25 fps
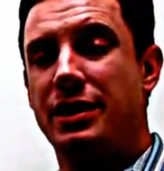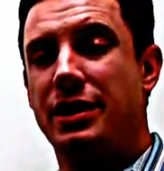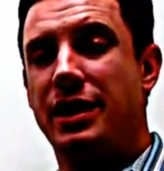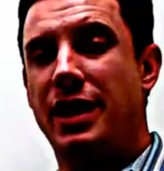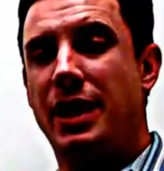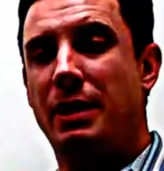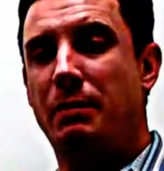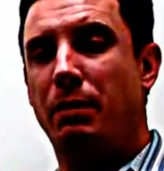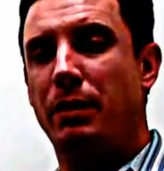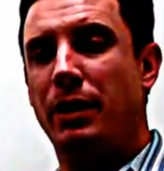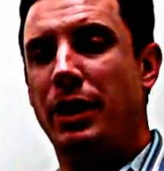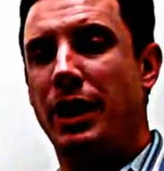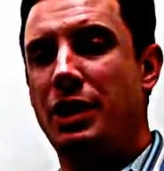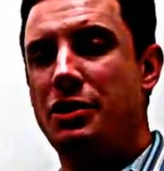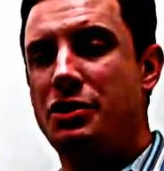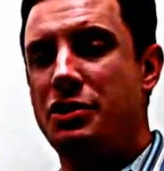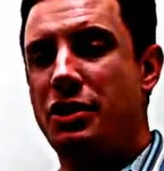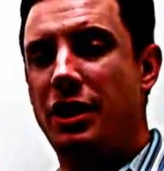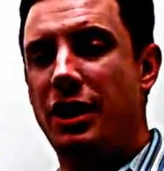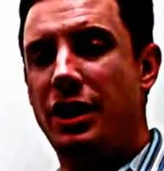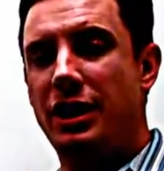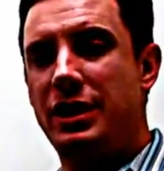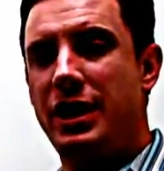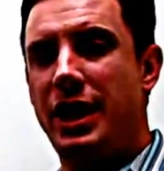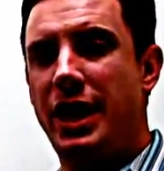the application
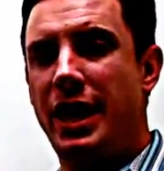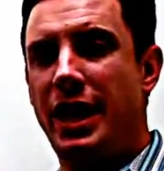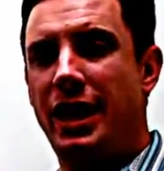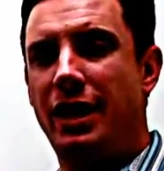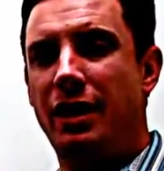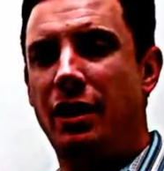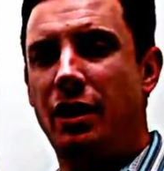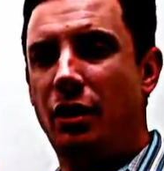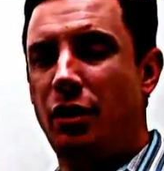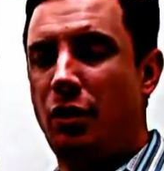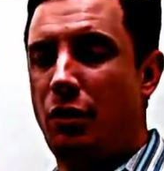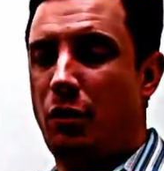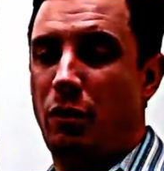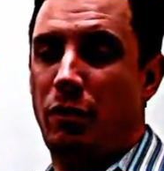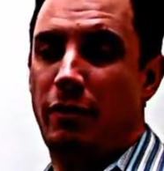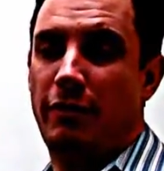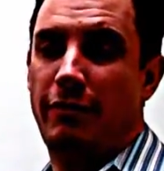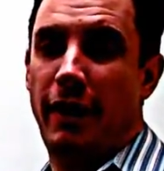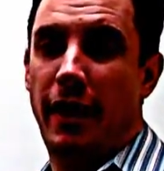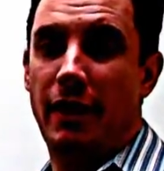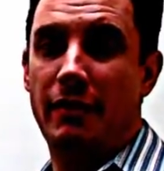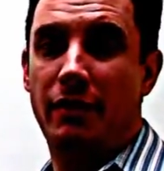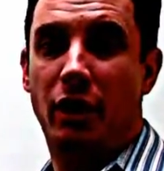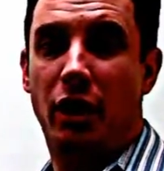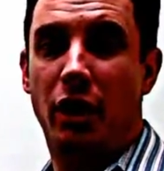in a day, or
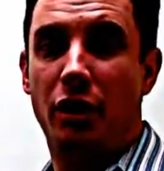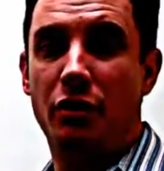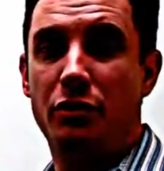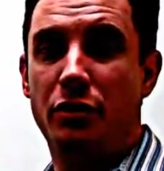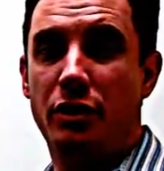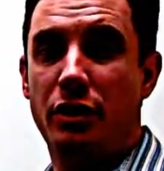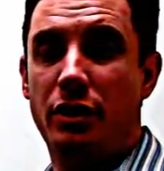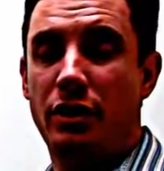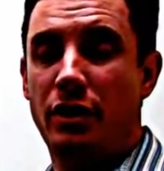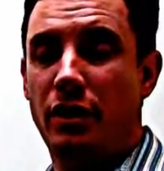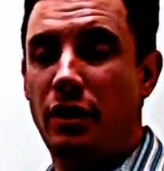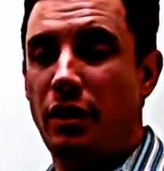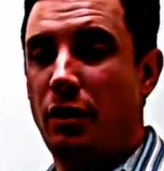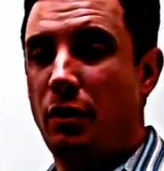500,